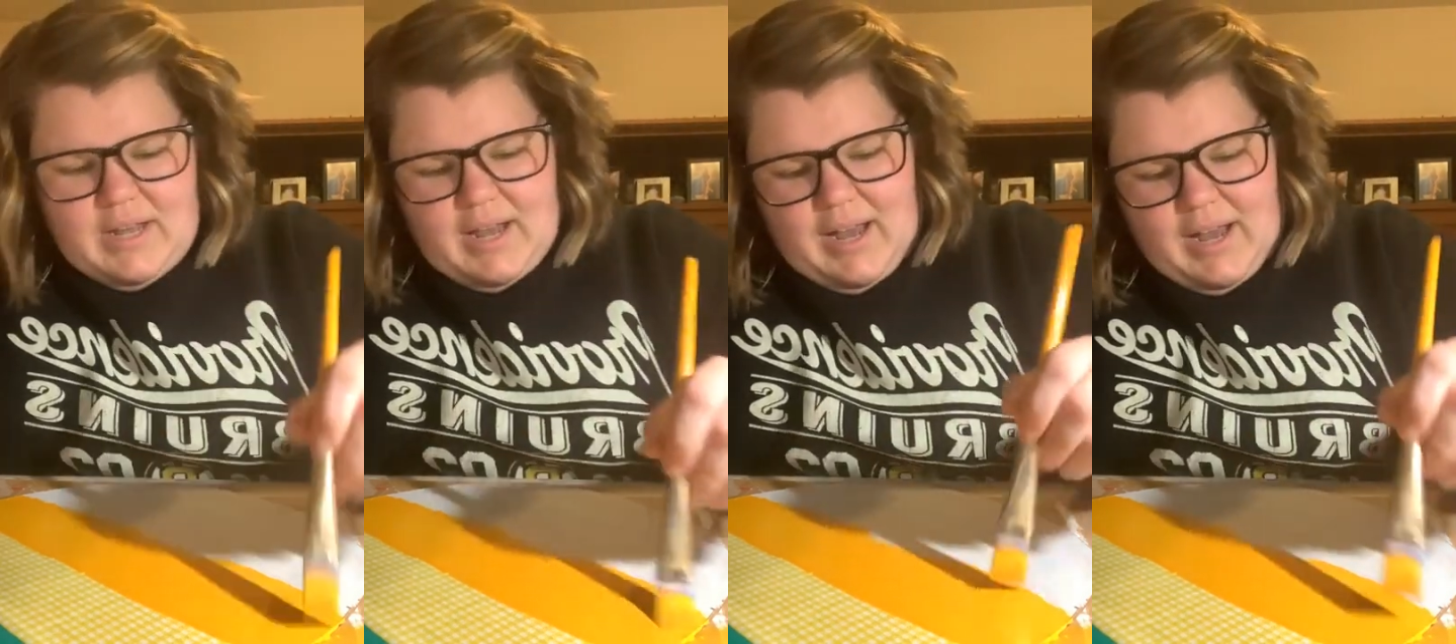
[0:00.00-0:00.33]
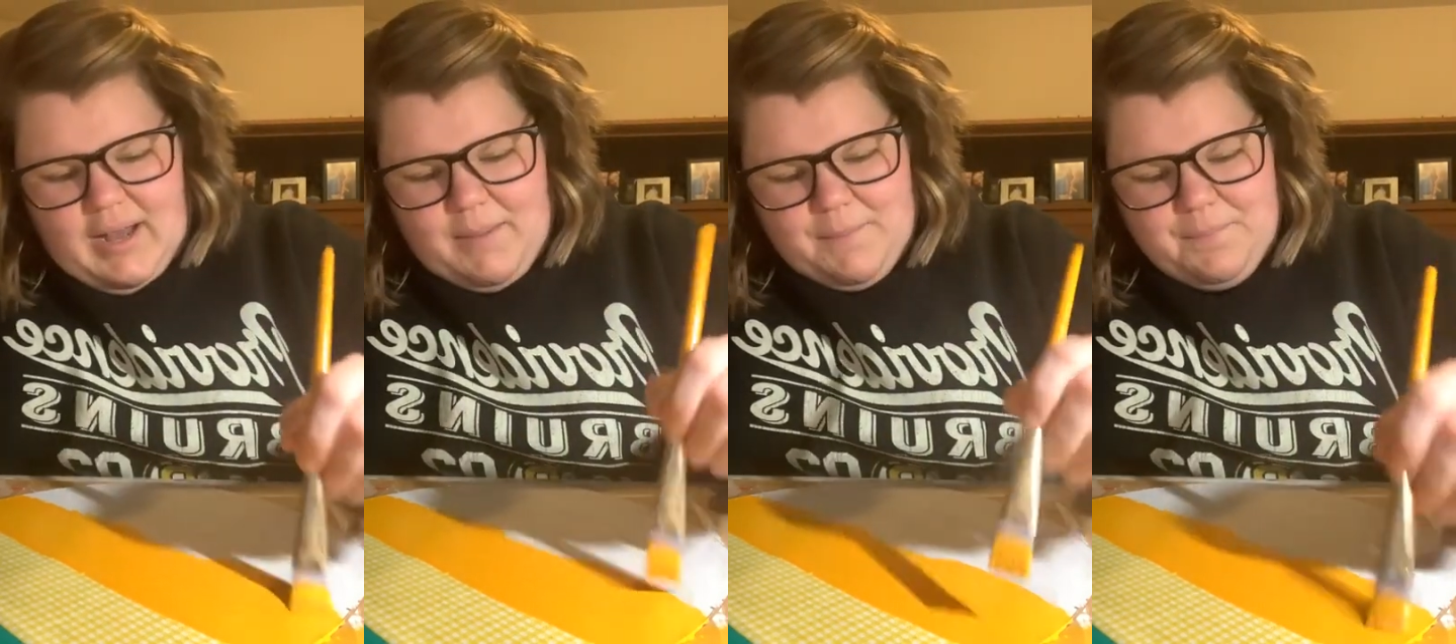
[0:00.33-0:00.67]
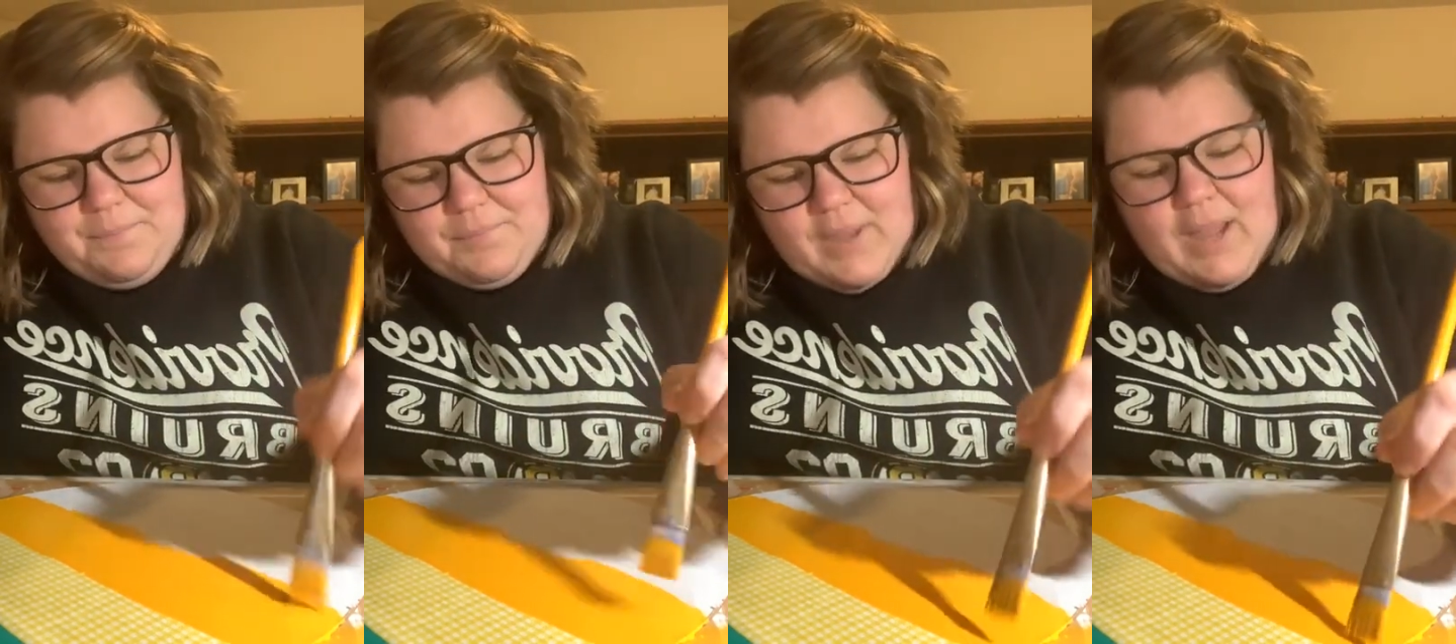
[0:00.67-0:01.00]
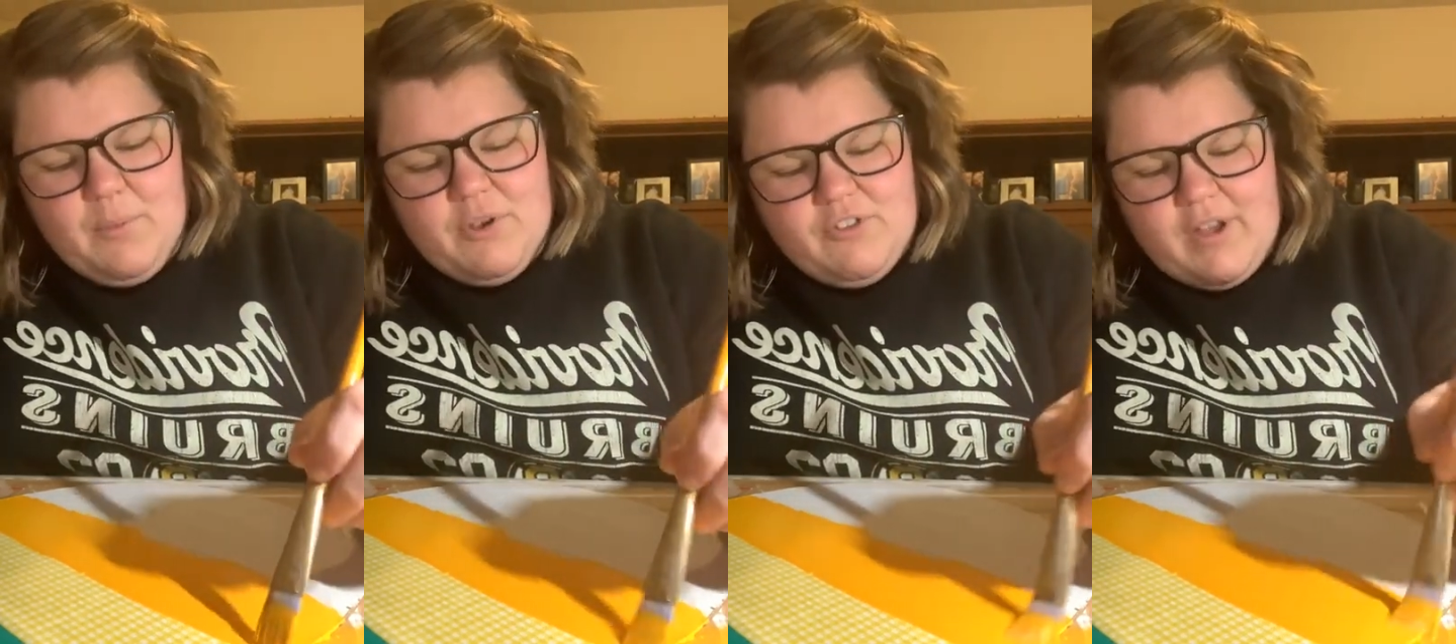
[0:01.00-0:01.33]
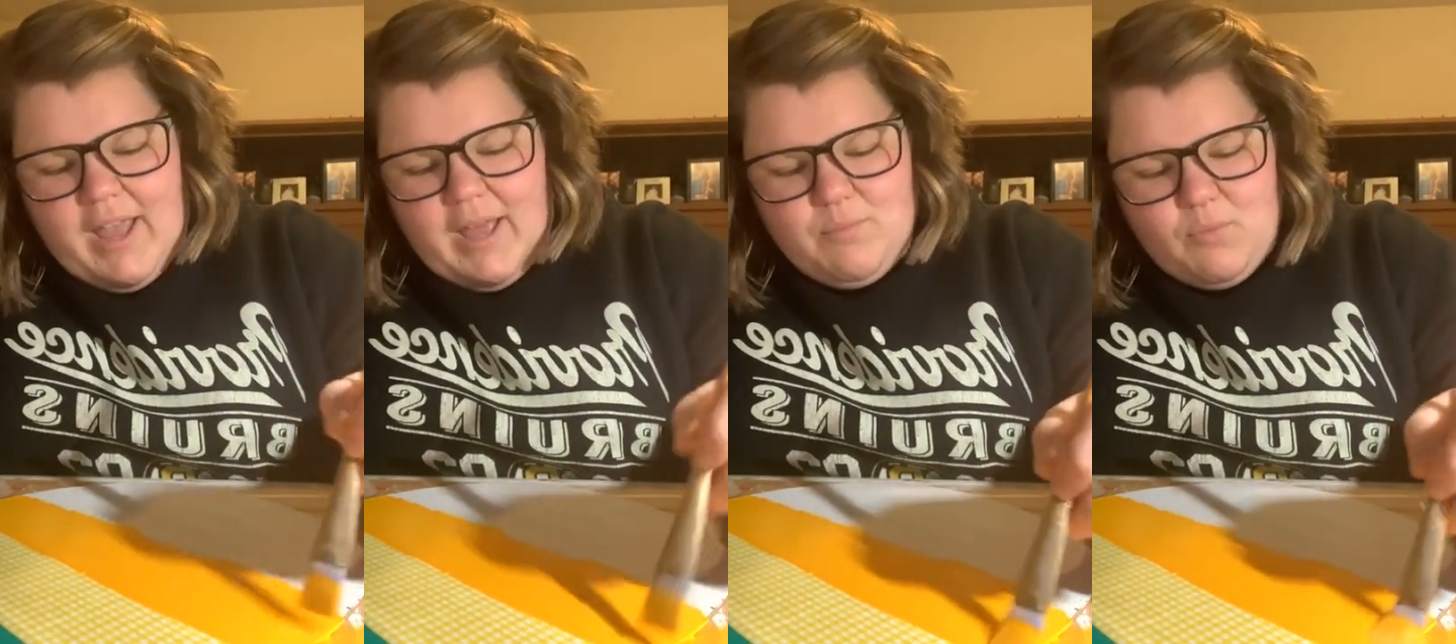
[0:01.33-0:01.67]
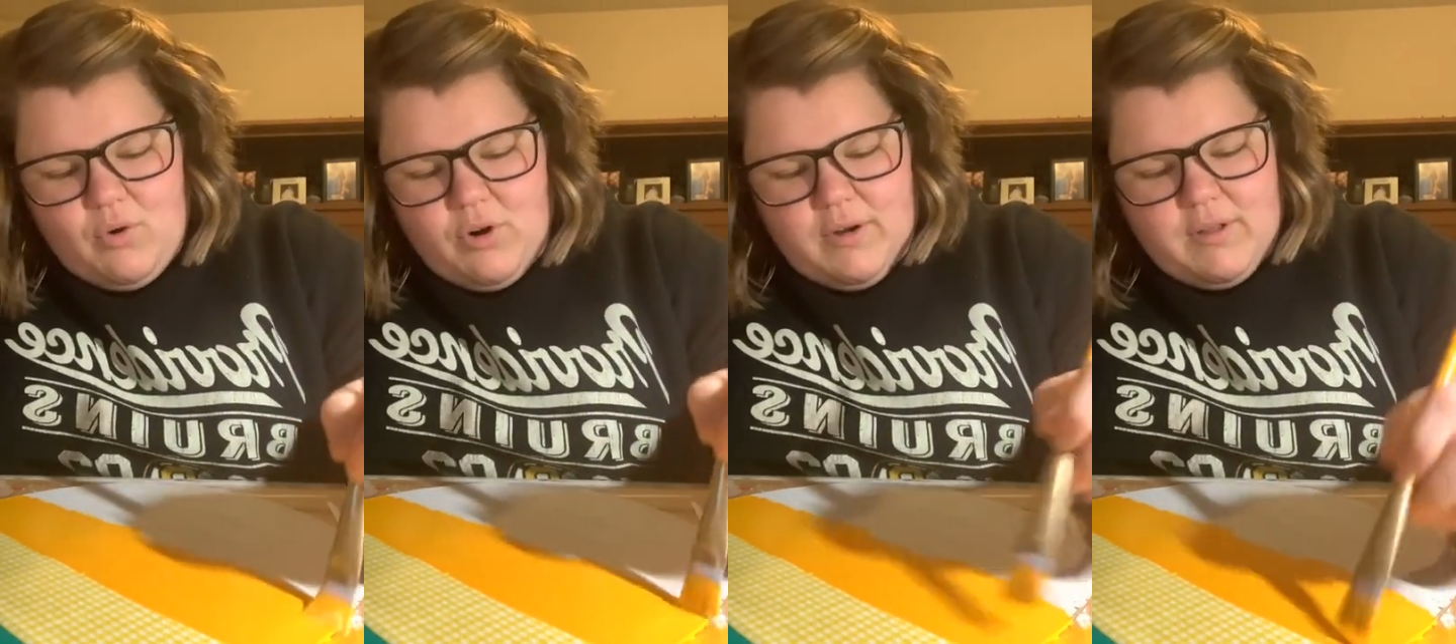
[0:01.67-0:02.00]
I wish I had
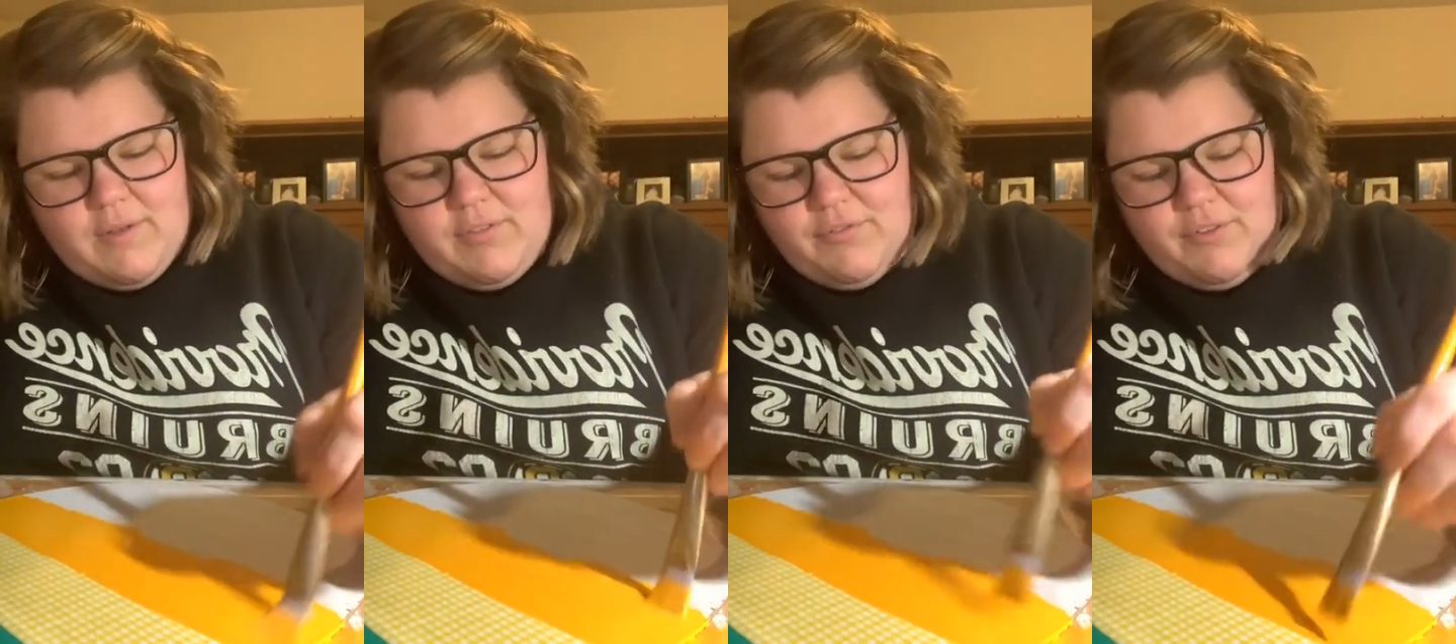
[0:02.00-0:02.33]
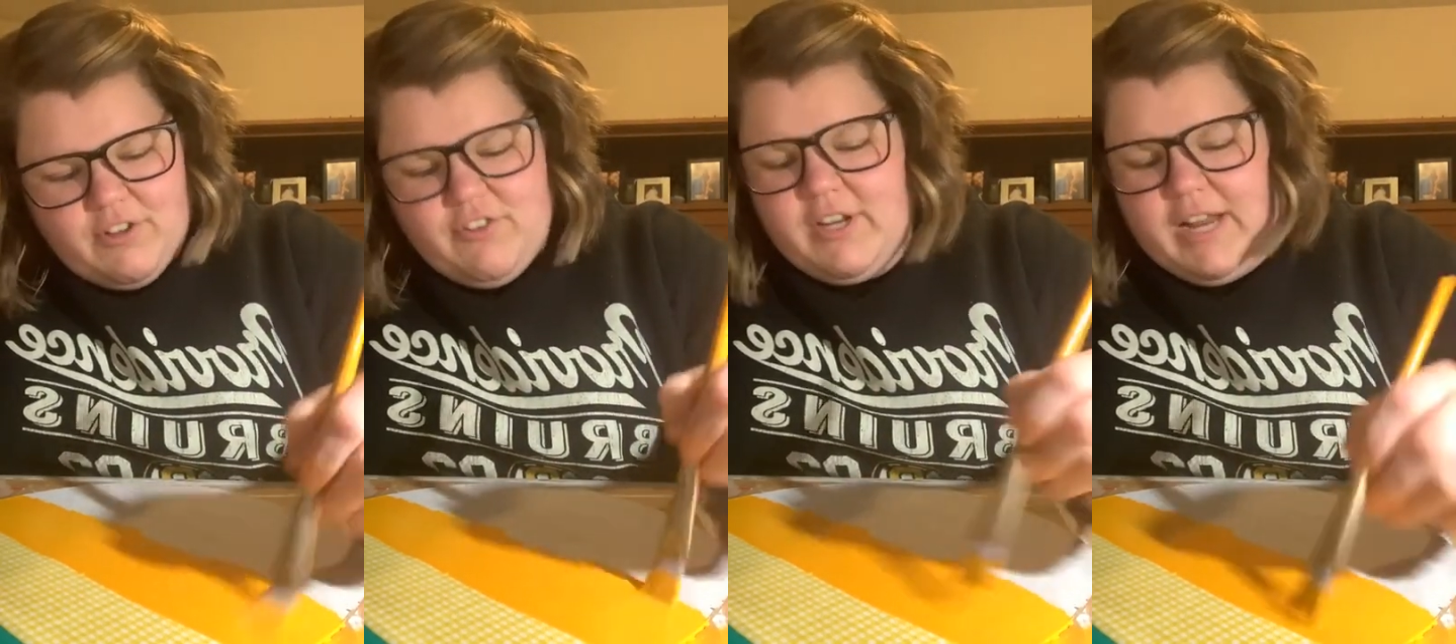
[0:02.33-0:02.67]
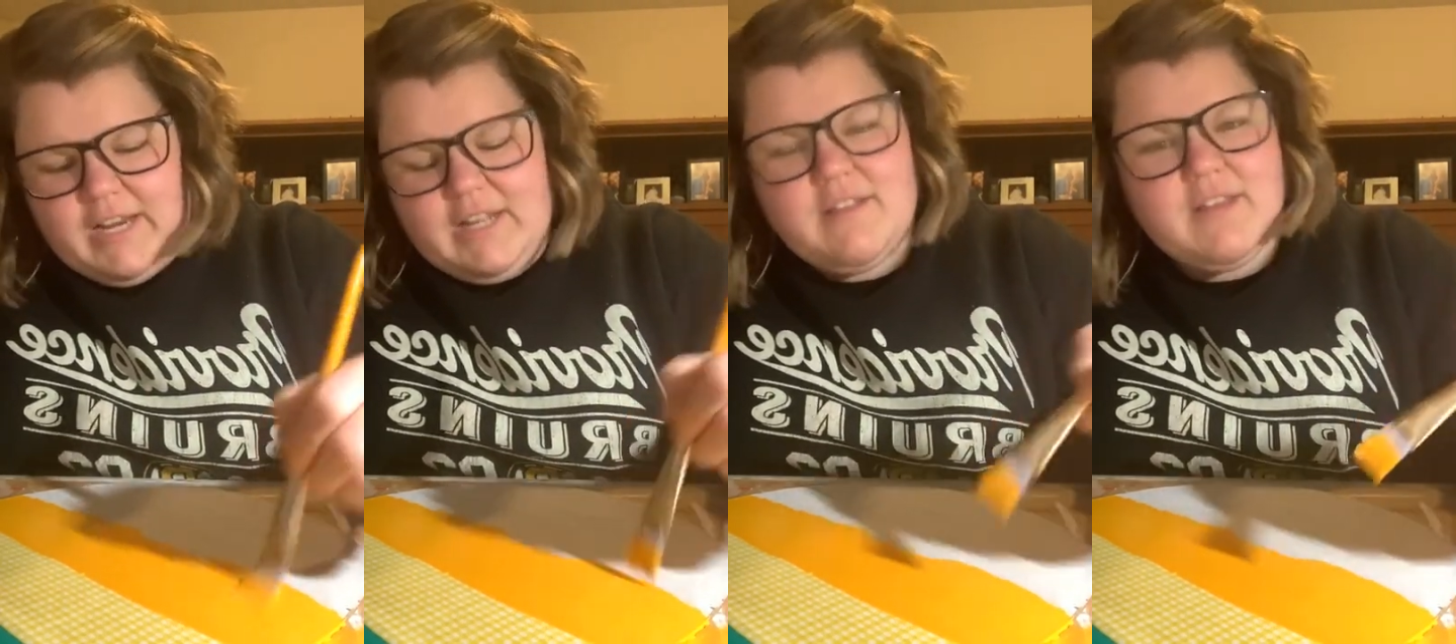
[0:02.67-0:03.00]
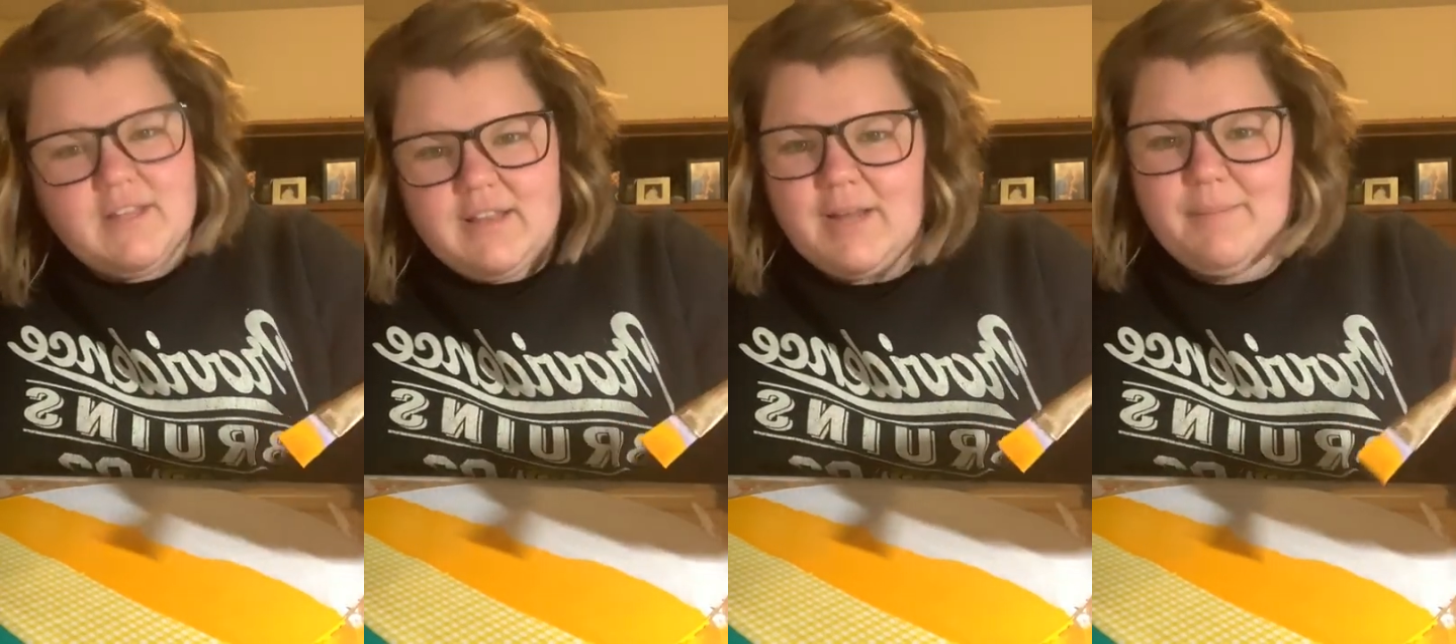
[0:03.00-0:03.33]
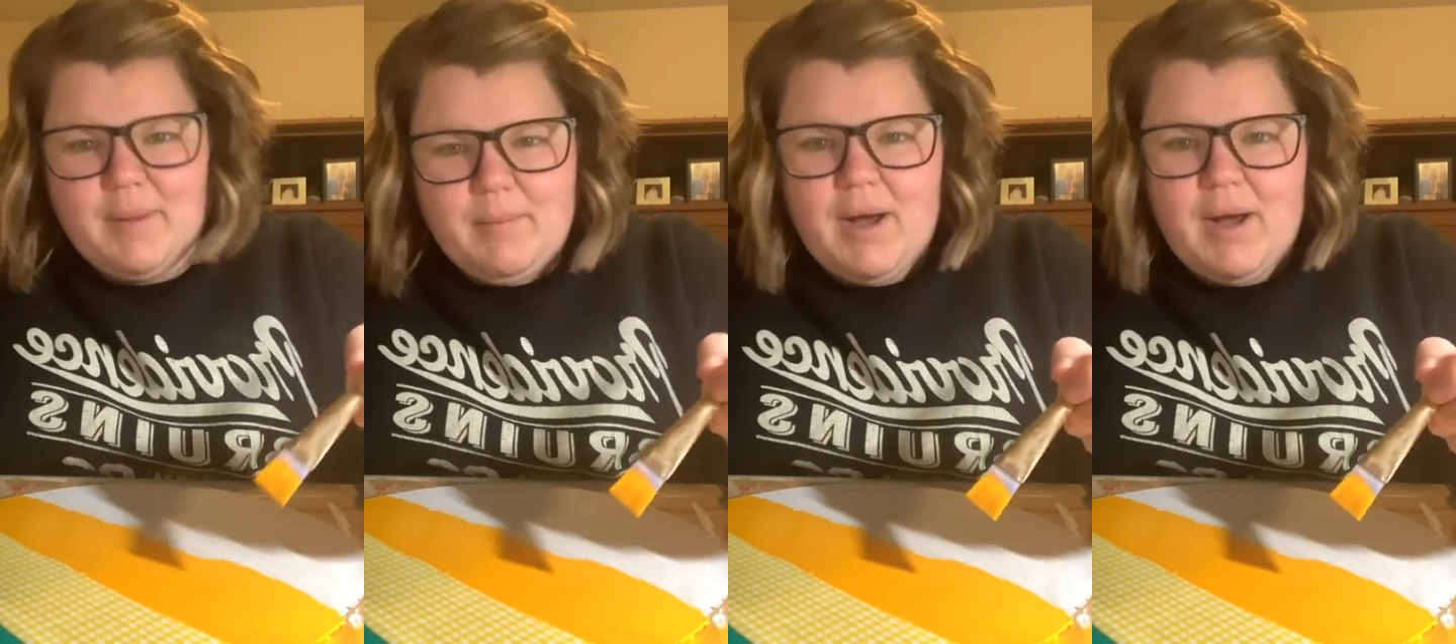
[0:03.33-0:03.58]
more of the French Canadian skin like my